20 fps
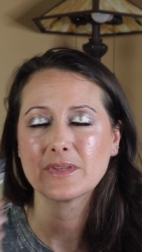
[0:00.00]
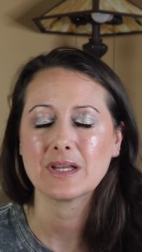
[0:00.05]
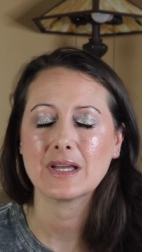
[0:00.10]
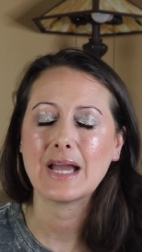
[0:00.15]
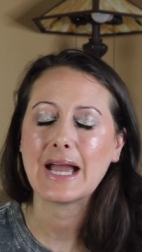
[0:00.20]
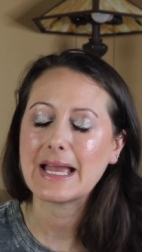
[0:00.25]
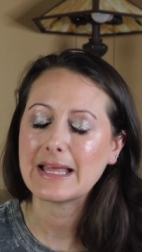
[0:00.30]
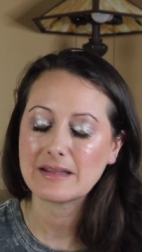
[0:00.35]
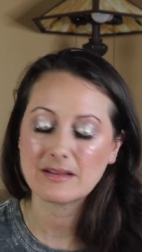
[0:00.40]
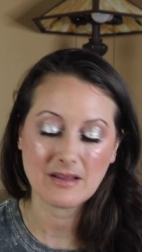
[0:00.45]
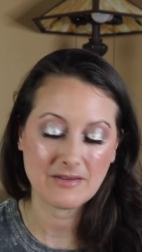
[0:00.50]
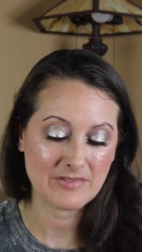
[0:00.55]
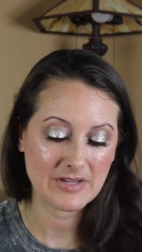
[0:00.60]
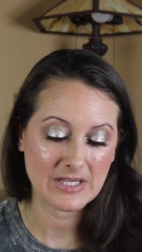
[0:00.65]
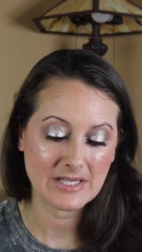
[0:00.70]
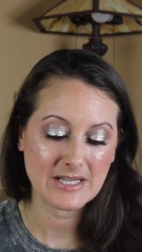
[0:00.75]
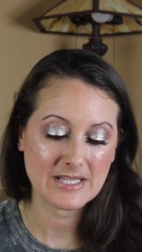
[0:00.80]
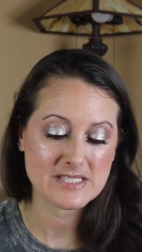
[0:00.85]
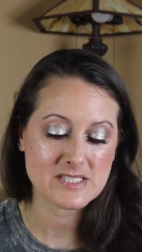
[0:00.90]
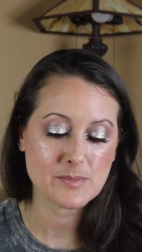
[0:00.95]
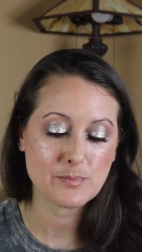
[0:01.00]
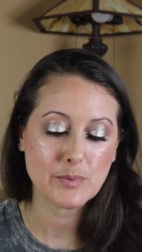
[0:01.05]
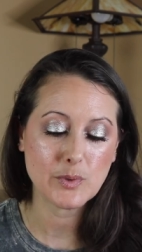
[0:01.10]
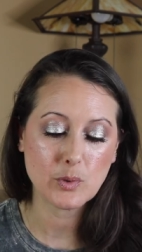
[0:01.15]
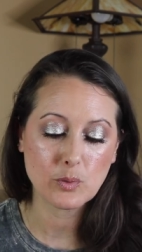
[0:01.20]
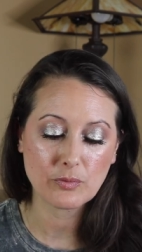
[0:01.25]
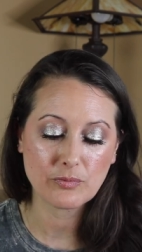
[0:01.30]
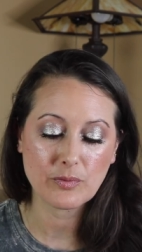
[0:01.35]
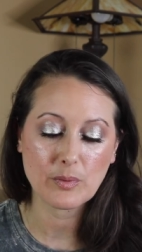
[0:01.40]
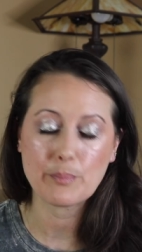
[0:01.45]
I love it. It's a
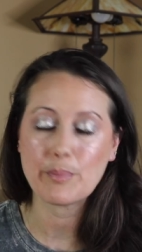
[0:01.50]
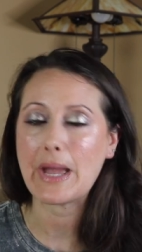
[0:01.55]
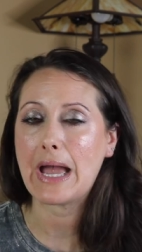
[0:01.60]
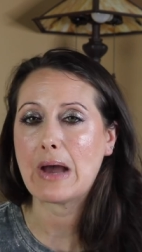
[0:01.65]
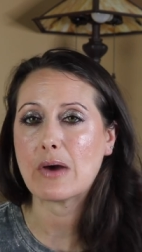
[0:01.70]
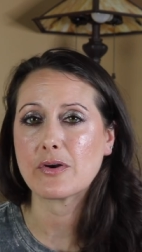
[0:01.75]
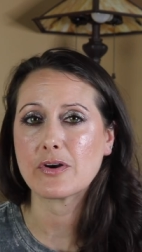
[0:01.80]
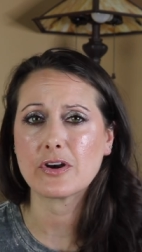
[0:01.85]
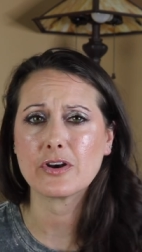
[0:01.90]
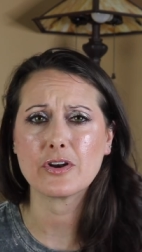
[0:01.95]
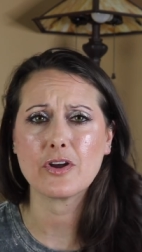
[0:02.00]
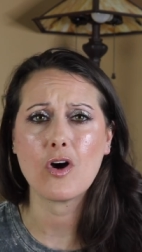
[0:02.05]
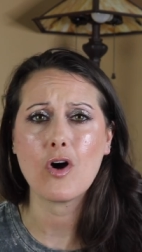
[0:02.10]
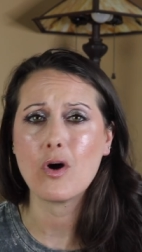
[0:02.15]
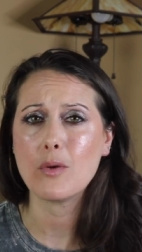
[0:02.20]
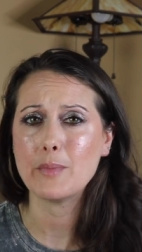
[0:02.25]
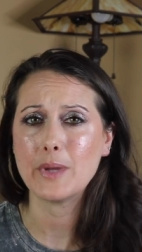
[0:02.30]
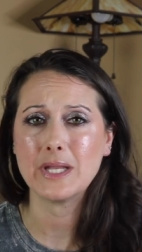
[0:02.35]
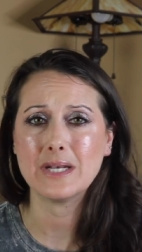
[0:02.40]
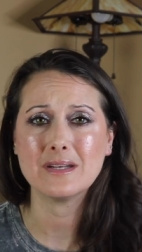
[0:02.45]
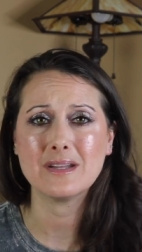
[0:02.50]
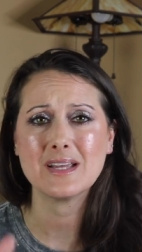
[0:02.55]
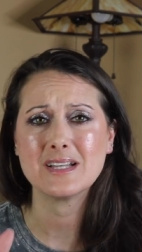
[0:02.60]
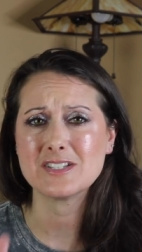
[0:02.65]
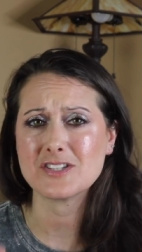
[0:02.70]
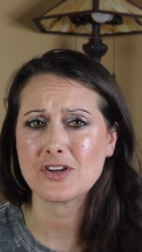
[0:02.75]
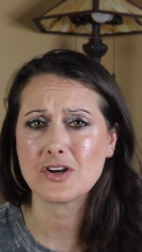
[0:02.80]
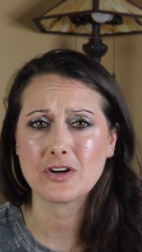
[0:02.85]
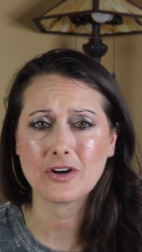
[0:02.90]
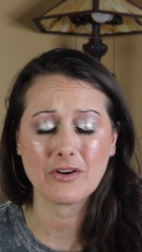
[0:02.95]
beautiful powdered almond
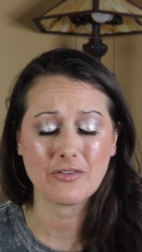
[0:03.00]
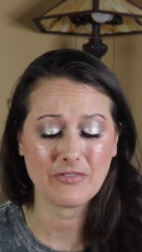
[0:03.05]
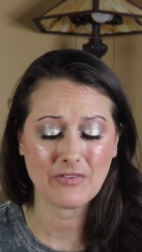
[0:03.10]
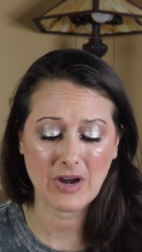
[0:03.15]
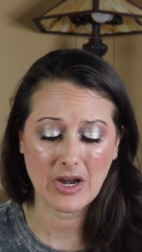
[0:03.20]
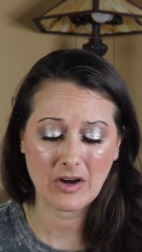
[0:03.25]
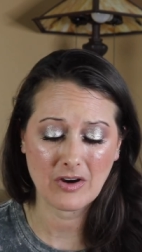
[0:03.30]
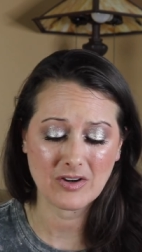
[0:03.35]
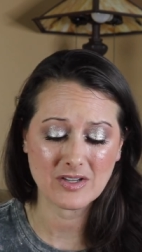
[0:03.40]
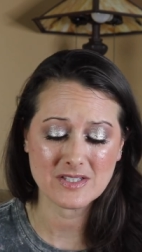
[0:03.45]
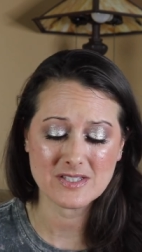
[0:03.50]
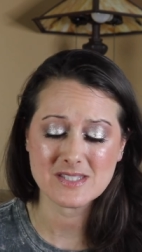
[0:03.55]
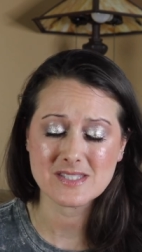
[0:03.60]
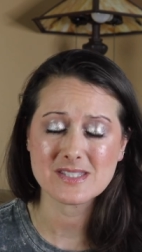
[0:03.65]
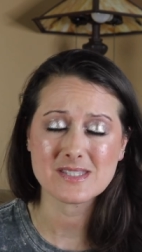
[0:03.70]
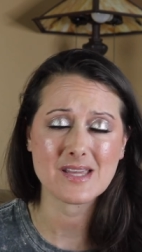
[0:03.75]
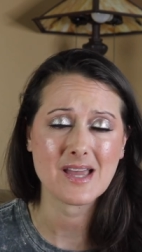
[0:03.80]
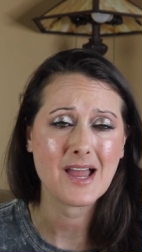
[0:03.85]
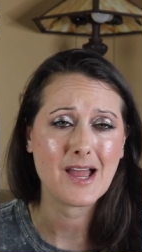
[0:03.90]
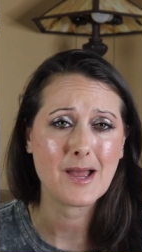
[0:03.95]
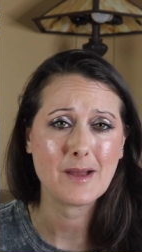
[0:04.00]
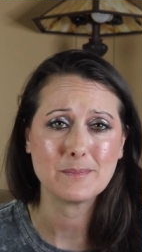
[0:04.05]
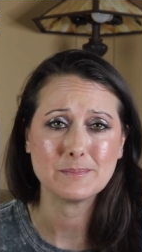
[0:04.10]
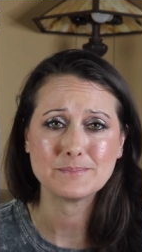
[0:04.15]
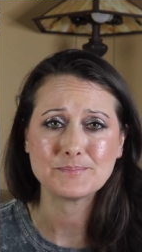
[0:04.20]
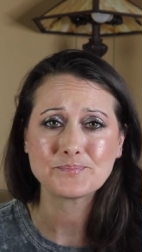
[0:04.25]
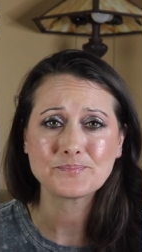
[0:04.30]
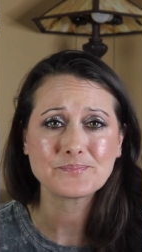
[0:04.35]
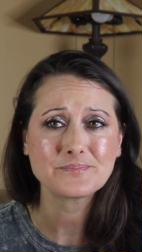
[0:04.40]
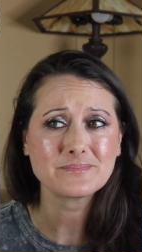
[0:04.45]
and tonka fragrance.
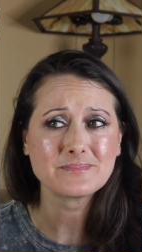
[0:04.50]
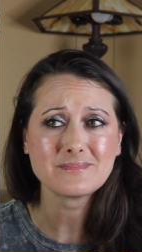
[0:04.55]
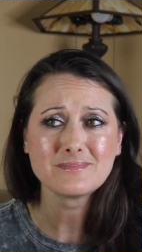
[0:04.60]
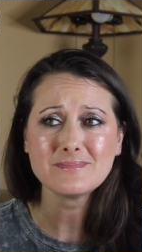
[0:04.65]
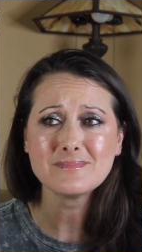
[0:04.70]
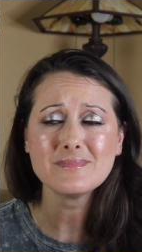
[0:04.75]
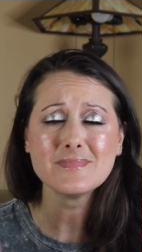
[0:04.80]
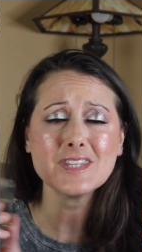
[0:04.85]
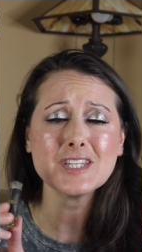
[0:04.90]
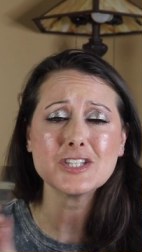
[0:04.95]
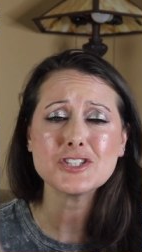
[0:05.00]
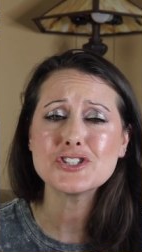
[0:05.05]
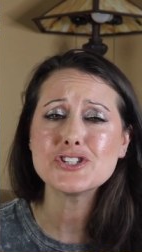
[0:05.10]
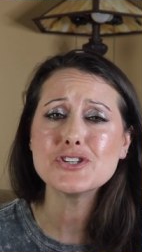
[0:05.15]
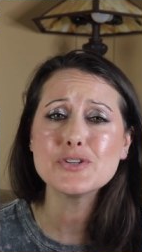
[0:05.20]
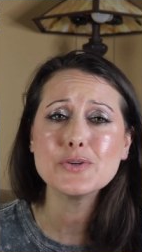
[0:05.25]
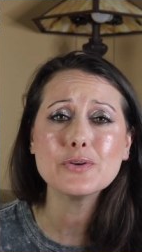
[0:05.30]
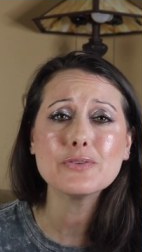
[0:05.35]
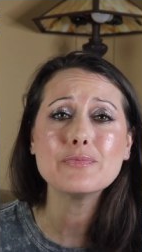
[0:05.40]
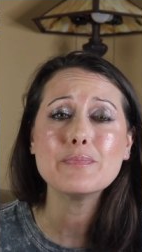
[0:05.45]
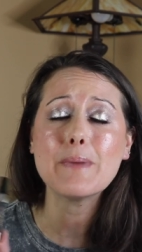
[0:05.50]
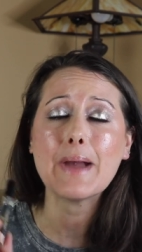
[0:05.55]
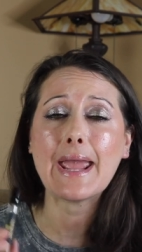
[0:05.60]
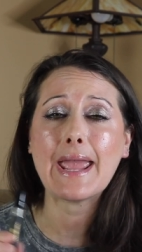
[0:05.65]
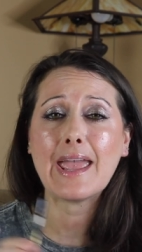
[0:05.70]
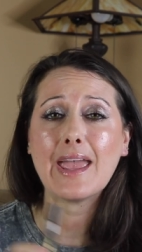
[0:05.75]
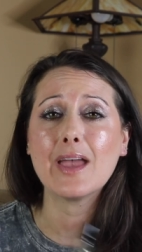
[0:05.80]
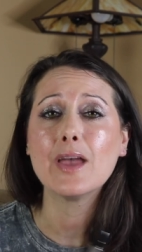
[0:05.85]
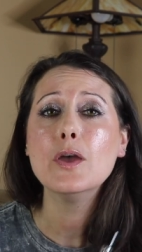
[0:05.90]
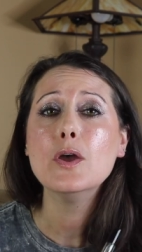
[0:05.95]
Um, two of
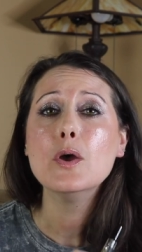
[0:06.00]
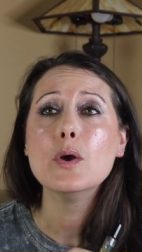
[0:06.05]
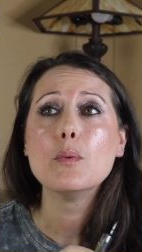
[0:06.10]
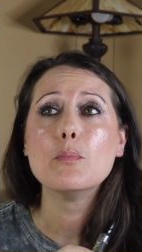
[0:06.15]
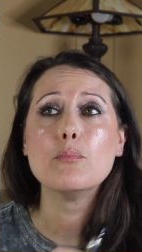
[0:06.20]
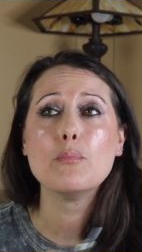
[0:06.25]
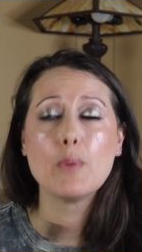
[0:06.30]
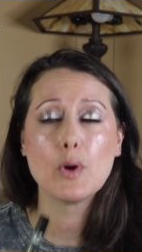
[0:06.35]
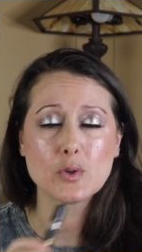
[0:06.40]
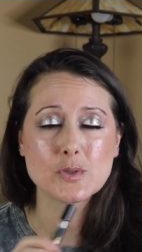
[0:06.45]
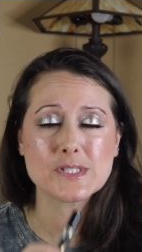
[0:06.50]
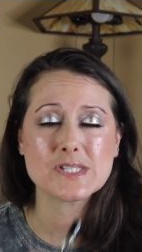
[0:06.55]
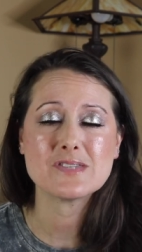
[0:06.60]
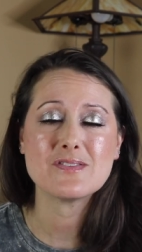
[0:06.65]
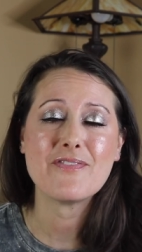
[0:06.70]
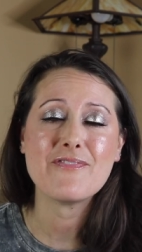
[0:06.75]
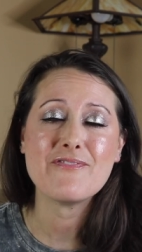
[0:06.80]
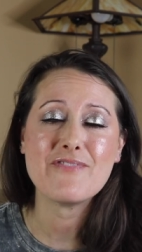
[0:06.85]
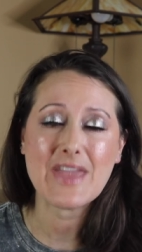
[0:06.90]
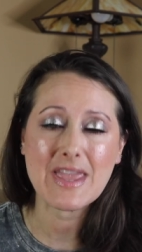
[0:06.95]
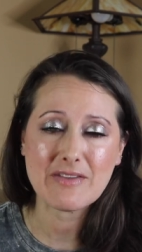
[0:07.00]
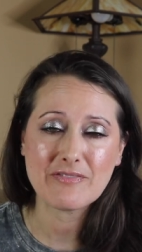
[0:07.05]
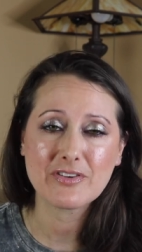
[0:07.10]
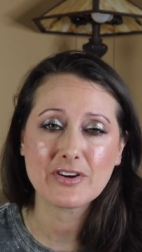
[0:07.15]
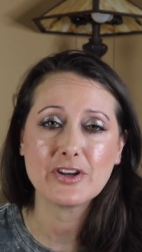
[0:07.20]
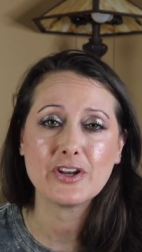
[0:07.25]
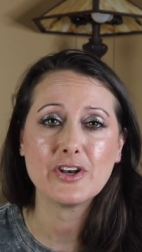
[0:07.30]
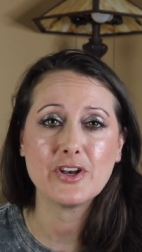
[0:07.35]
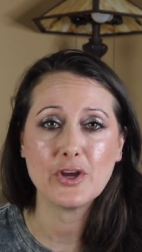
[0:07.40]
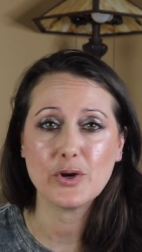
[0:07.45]
my most
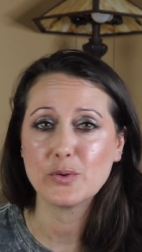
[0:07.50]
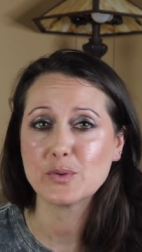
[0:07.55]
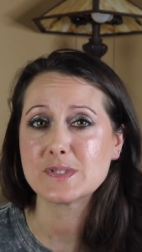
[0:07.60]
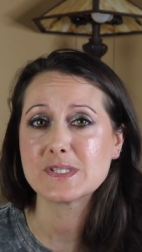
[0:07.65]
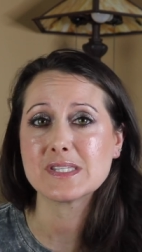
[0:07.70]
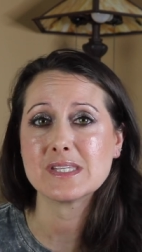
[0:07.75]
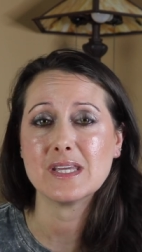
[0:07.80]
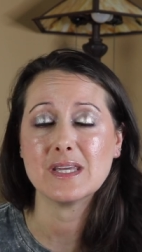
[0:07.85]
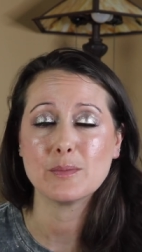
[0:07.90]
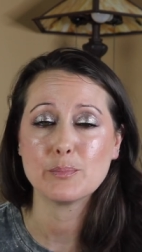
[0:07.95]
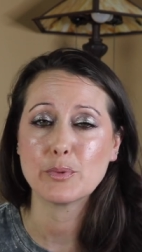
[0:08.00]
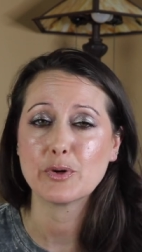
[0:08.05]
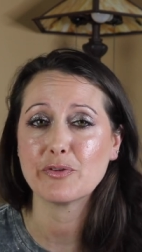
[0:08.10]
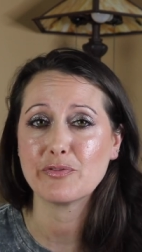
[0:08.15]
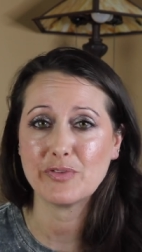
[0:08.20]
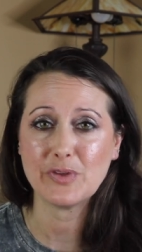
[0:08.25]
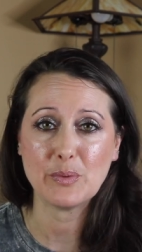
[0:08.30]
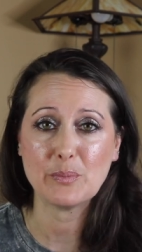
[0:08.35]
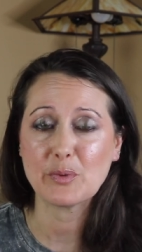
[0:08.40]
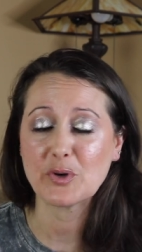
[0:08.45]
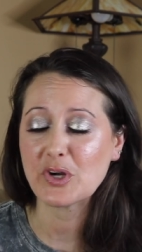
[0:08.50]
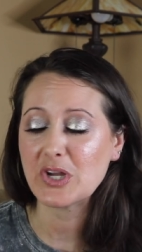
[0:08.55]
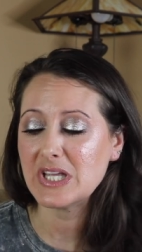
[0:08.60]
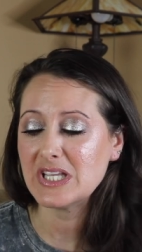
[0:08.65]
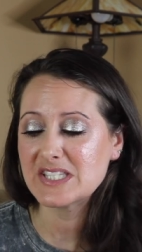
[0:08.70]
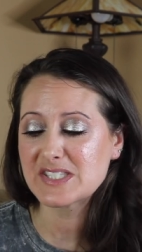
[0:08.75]
favorite notes in perfumery.